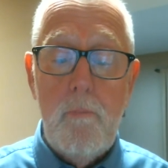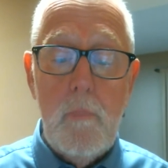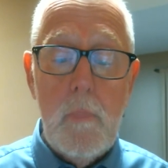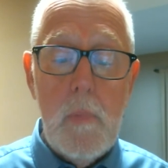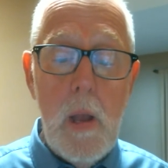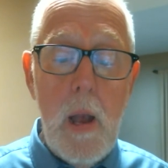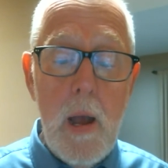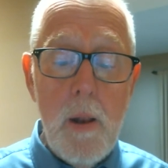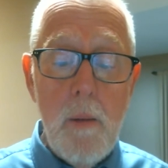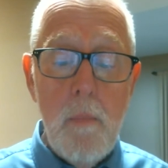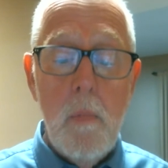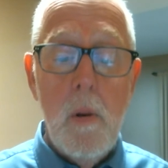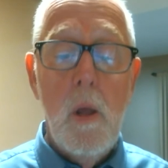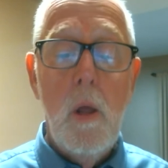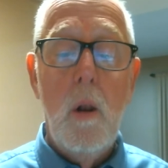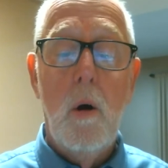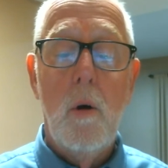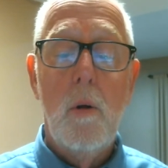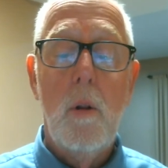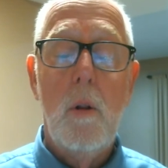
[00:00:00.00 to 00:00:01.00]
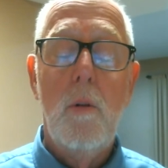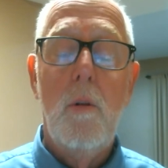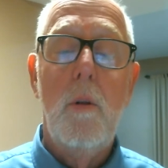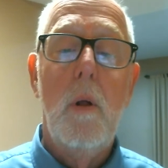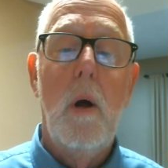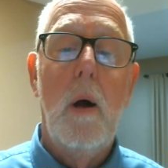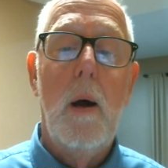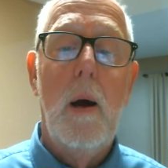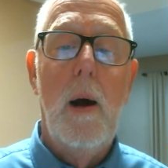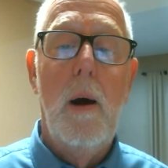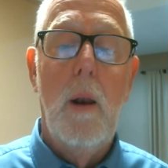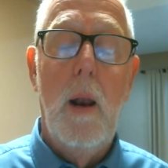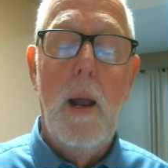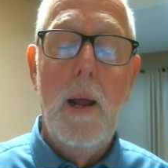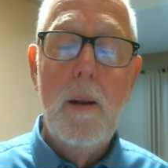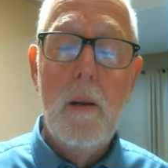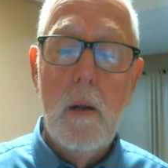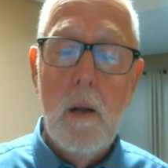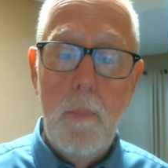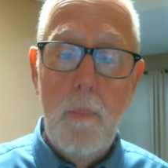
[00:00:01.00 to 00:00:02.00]
and I'd
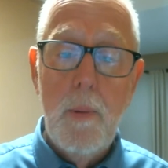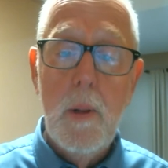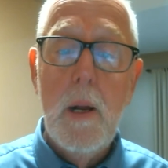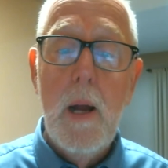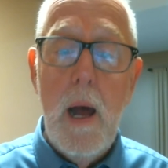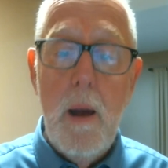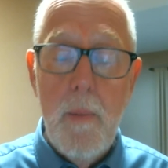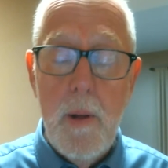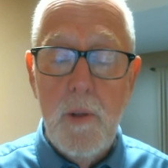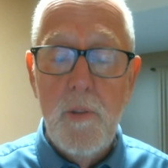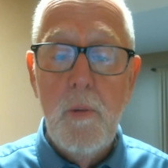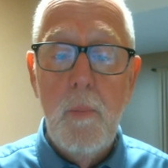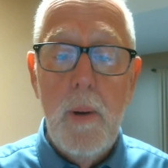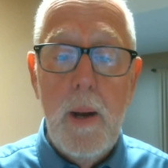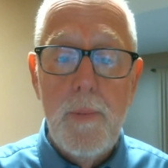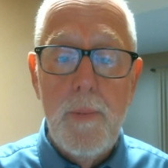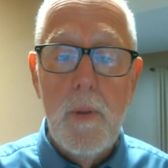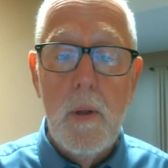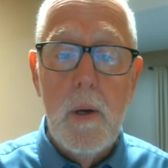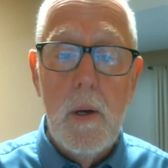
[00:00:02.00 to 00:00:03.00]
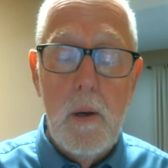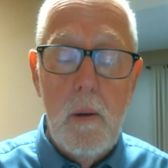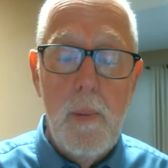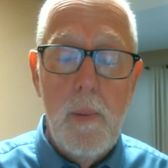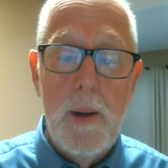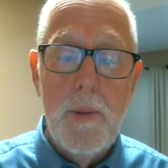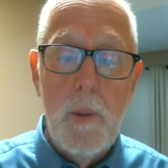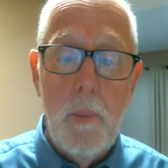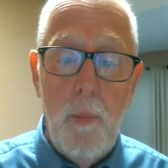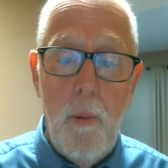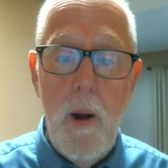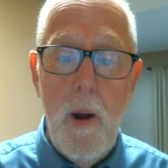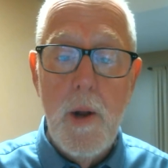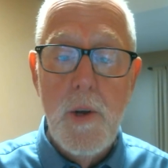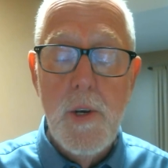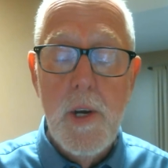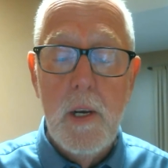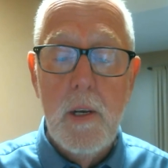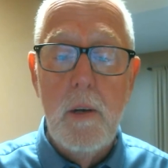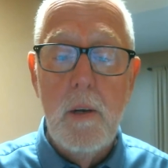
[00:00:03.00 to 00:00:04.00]
like a couple of comments about the
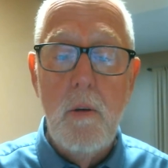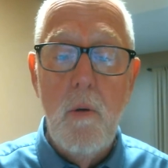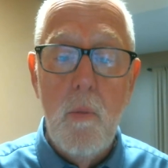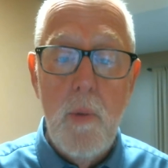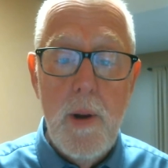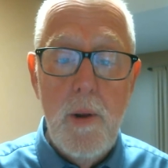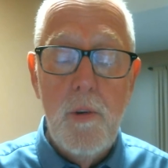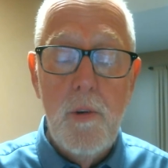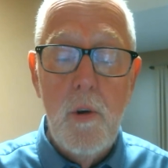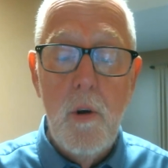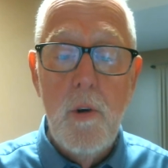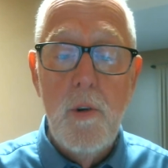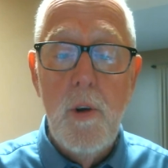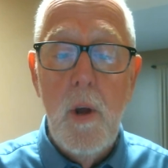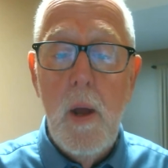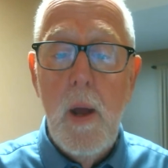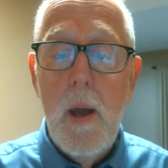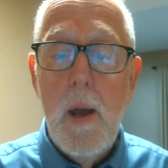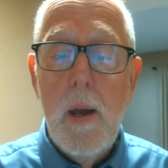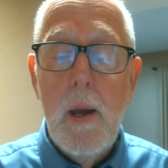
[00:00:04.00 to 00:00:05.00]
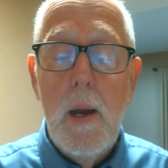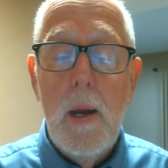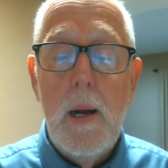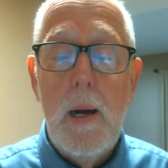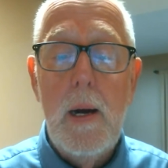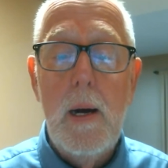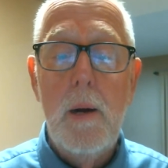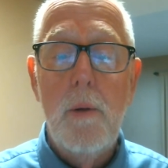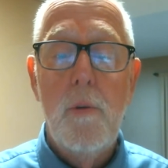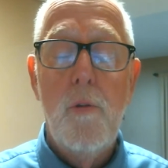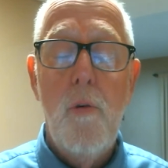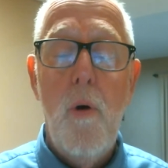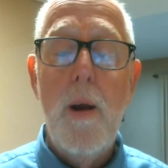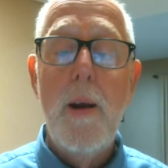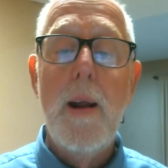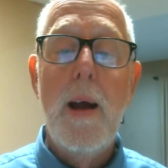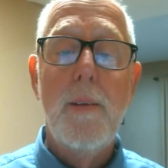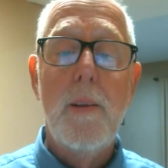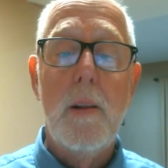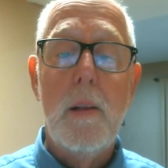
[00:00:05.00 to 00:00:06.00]
project and your research. Try
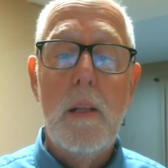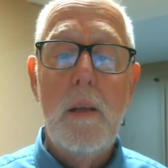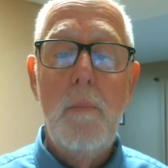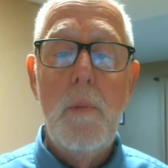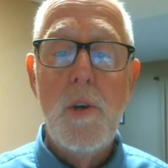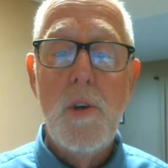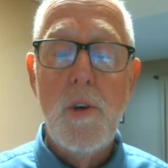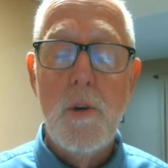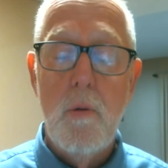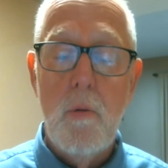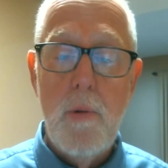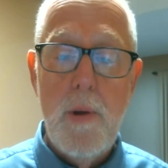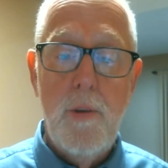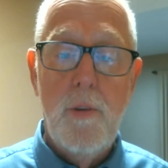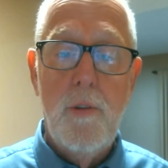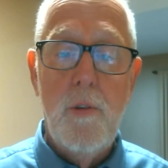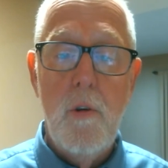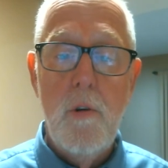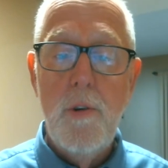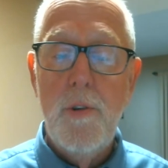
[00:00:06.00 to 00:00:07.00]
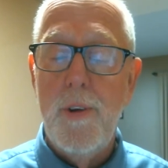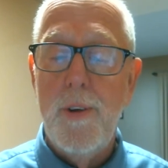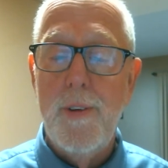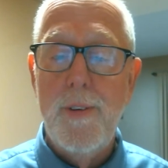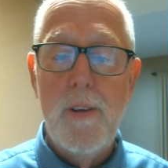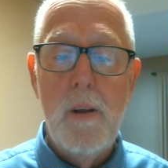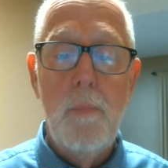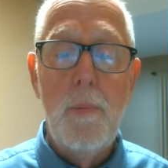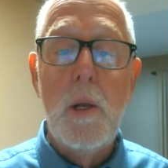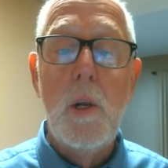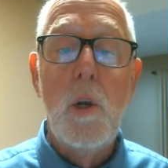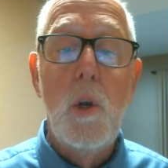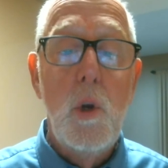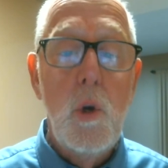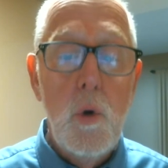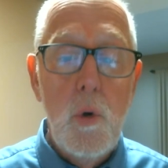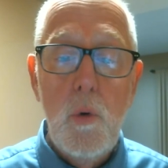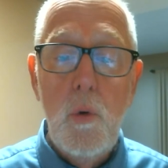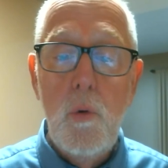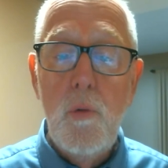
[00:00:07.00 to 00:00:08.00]
not to limit your research to simply
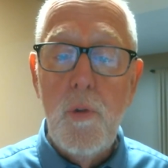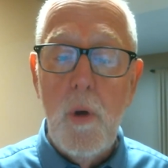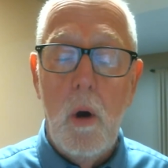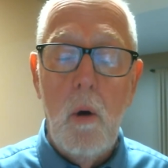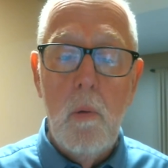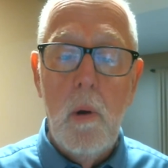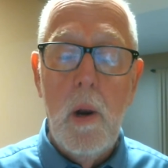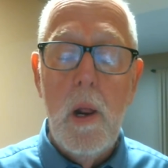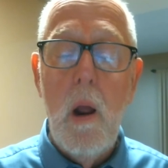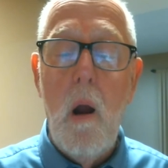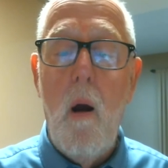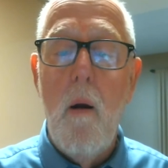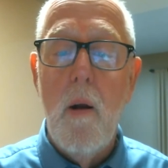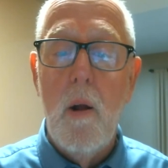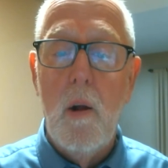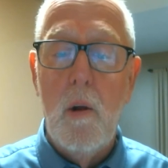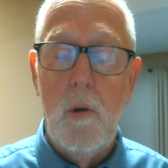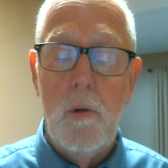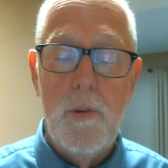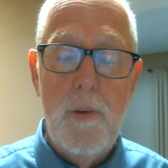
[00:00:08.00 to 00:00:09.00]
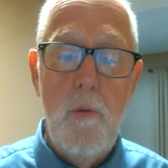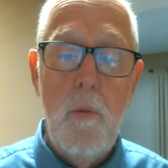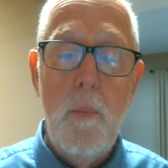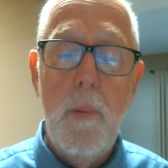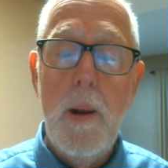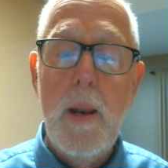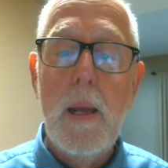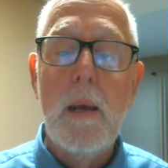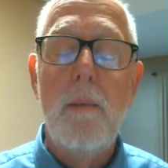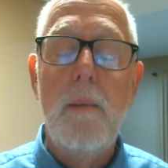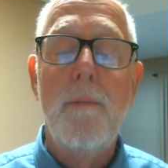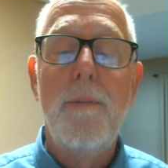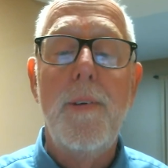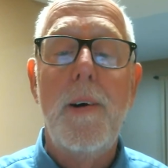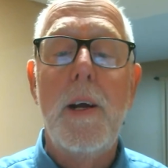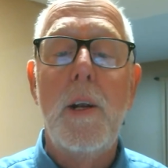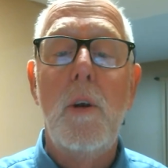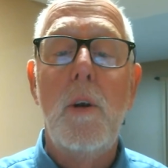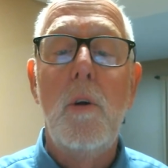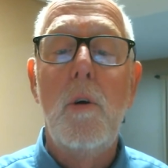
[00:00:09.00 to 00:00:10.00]
news-only articles. Everybody can
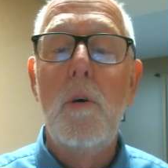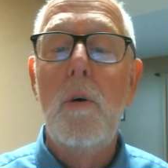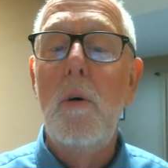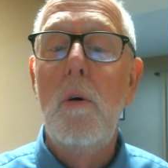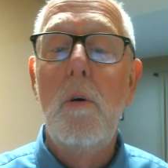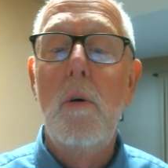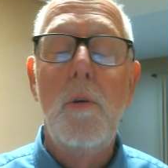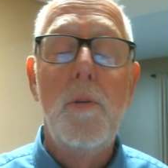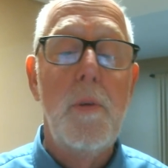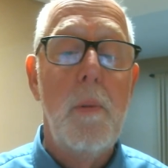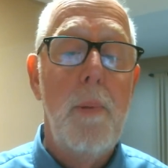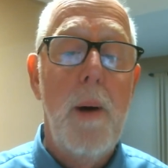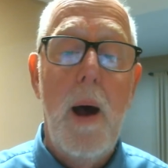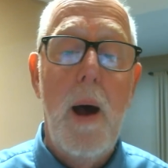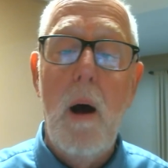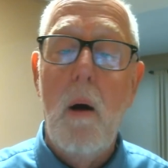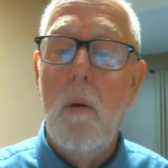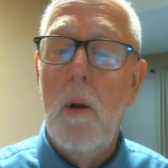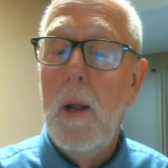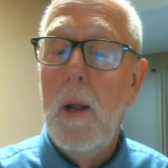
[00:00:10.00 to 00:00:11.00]
find news about